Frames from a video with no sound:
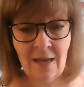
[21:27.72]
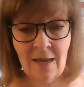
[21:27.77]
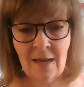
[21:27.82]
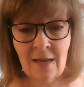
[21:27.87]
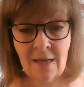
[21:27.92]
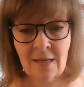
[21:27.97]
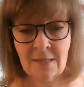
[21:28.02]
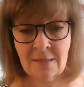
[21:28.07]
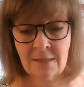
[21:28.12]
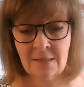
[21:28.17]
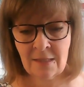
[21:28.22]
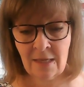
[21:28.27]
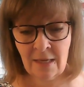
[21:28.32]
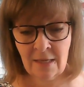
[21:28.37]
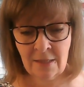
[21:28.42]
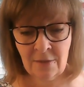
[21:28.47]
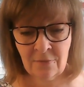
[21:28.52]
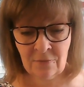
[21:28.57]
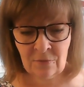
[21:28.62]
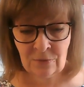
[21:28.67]
and
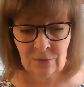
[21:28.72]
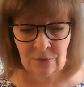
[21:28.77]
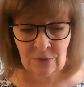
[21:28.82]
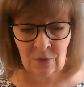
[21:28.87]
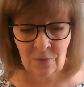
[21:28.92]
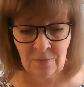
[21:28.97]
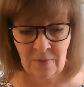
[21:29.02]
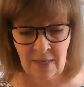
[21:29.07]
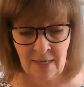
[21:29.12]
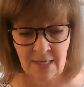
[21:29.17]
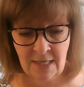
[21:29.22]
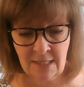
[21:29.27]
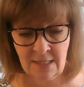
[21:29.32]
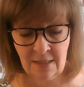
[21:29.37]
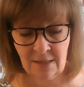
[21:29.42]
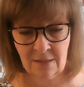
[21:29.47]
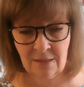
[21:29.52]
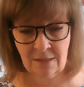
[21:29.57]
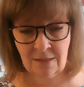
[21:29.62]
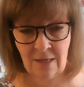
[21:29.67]
I have also made
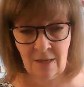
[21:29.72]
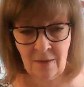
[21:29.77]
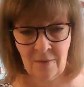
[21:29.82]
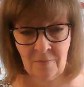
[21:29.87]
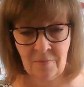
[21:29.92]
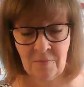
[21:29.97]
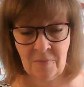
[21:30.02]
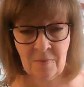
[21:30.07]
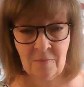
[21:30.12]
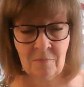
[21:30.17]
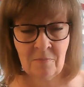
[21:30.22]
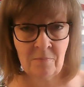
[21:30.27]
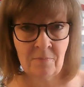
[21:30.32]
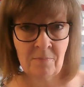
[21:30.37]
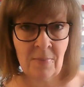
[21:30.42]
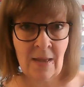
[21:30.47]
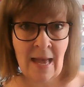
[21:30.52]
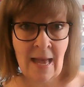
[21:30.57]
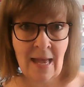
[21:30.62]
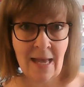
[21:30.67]
some
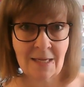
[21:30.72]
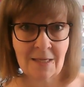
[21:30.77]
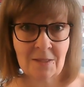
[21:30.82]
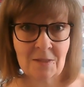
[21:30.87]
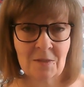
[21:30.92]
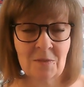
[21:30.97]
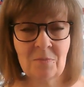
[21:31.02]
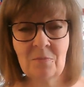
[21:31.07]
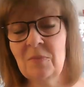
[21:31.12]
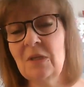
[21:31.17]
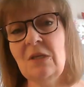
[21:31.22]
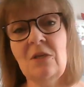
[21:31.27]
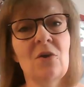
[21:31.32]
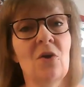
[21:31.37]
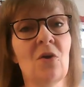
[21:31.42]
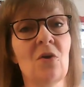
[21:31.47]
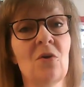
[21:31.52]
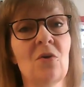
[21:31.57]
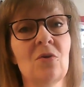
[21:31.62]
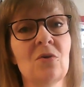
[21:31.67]
bags
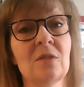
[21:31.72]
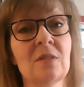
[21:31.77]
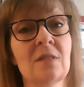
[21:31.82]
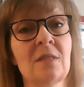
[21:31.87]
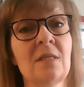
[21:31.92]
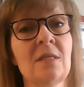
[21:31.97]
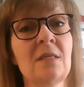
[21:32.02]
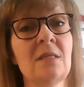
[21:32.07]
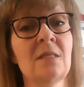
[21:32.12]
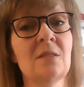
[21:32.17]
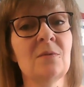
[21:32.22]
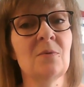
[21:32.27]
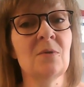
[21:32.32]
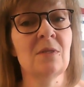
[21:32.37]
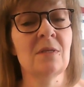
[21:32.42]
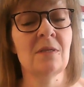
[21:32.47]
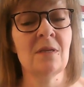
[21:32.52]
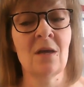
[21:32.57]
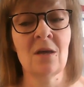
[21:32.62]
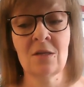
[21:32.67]
because these were
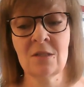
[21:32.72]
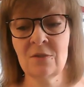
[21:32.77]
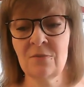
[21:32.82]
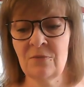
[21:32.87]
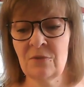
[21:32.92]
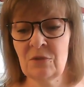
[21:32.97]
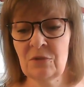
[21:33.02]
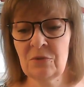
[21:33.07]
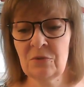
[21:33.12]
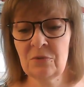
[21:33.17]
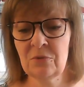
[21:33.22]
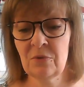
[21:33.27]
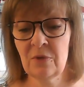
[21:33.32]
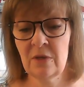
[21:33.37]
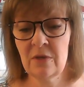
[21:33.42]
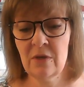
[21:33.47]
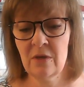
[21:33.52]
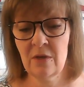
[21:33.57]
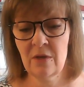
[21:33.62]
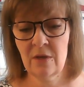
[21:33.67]
the last few
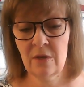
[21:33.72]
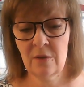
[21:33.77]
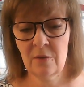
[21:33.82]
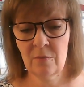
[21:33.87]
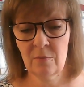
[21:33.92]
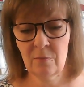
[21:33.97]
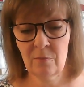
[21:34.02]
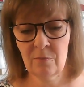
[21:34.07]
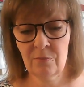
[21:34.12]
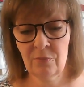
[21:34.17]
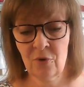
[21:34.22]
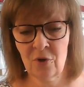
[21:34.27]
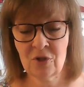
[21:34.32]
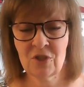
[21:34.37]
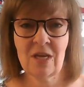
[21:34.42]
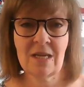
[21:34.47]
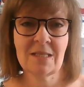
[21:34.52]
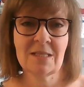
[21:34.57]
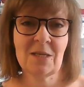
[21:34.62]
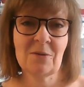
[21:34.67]

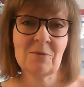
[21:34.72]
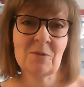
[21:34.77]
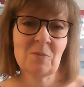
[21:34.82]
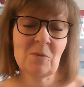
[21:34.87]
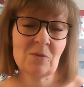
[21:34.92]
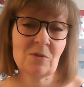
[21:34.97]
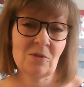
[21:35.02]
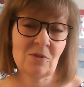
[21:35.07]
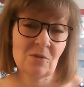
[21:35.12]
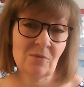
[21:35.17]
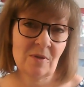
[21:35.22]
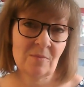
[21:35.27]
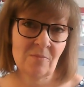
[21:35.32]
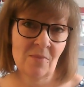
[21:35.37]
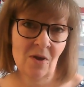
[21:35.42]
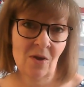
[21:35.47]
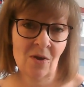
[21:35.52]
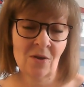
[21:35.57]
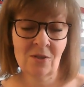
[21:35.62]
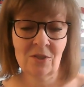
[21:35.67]
projects I was supposed to do in
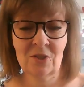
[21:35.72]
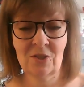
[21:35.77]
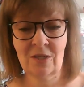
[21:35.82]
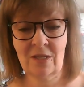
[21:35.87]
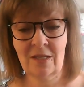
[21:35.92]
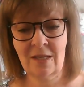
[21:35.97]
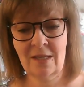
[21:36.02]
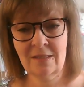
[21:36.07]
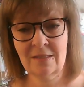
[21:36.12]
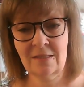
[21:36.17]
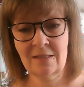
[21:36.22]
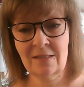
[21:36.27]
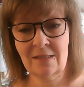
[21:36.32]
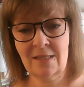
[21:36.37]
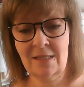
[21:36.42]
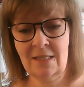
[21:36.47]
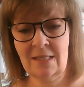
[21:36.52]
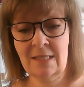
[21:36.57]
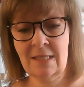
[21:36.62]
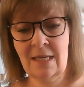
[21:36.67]
March and
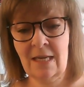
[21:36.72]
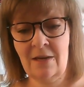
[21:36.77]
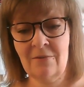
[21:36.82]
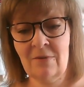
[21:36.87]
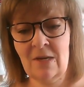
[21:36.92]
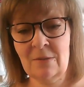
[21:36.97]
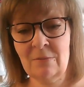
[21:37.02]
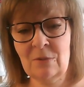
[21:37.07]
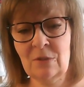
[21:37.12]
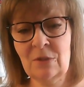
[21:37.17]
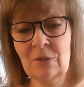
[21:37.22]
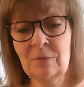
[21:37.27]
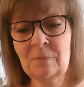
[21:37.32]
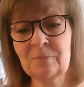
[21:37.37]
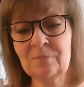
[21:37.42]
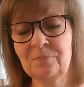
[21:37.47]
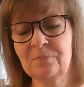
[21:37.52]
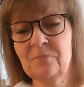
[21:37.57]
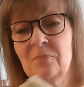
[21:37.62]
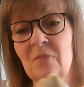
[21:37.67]
I didn't get round to
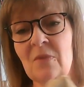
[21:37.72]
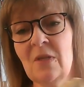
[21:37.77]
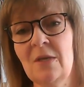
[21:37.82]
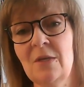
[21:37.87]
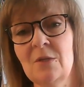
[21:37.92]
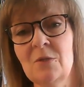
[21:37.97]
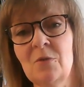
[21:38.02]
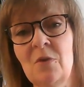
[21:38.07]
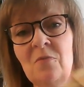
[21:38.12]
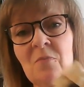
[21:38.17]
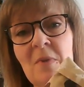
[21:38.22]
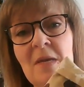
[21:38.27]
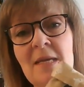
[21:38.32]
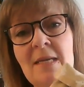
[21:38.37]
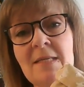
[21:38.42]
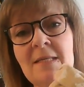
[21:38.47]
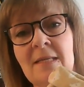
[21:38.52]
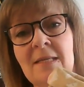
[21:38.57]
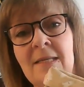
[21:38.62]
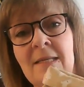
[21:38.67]
so I've
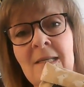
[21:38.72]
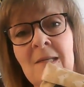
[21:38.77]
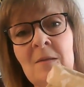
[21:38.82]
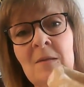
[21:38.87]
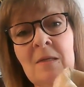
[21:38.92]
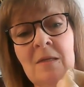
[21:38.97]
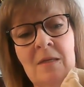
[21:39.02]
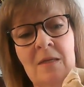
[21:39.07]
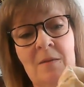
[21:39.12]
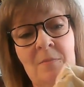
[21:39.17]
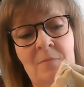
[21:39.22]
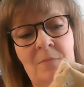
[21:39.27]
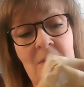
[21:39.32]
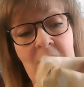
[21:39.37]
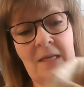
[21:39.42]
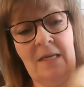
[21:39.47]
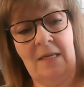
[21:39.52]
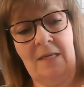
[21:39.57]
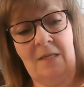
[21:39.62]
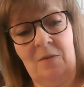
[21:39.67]
made a little
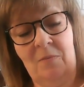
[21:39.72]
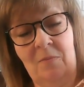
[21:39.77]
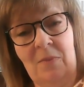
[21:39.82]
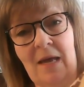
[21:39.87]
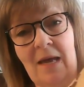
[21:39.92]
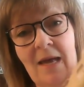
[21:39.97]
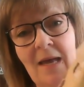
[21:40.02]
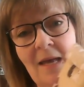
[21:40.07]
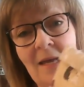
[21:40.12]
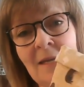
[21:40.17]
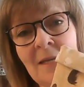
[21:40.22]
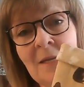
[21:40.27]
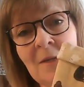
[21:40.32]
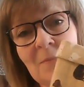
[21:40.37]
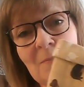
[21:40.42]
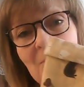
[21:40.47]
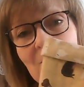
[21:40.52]
bucket bag